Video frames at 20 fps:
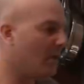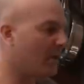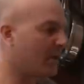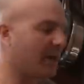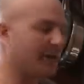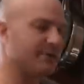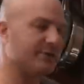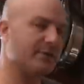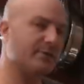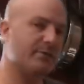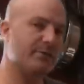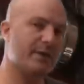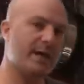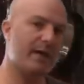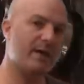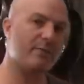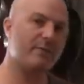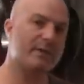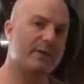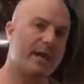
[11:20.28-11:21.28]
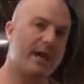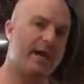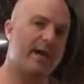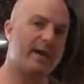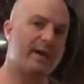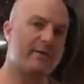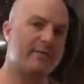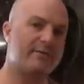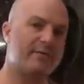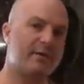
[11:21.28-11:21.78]
Okay, so now we
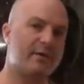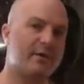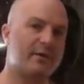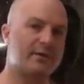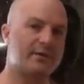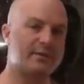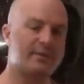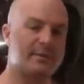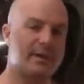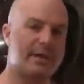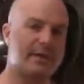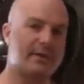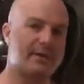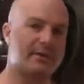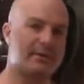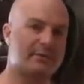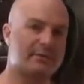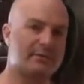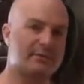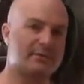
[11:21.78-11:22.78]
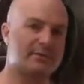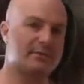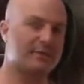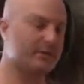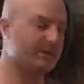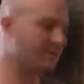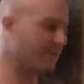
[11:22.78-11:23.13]
have our tomatoes